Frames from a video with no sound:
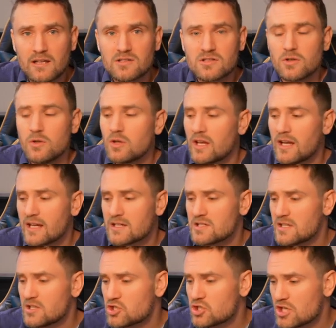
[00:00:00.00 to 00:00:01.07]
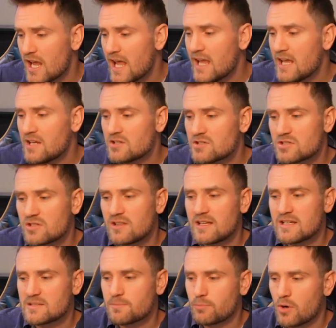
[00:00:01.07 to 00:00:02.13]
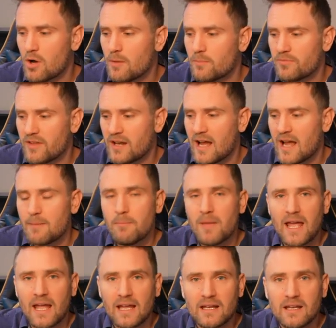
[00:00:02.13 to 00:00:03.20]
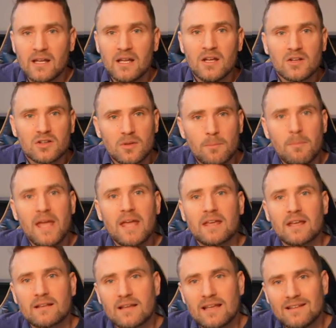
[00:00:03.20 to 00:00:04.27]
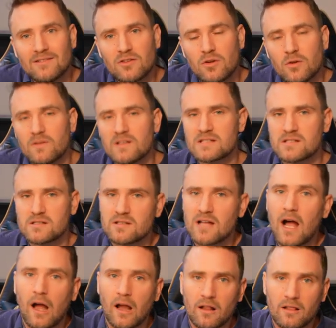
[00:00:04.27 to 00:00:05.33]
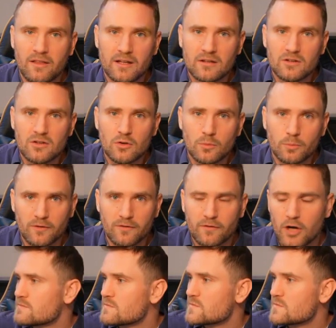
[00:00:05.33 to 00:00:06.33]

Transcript: so you can actually change this prompt that I made to make it into the style that you prefer.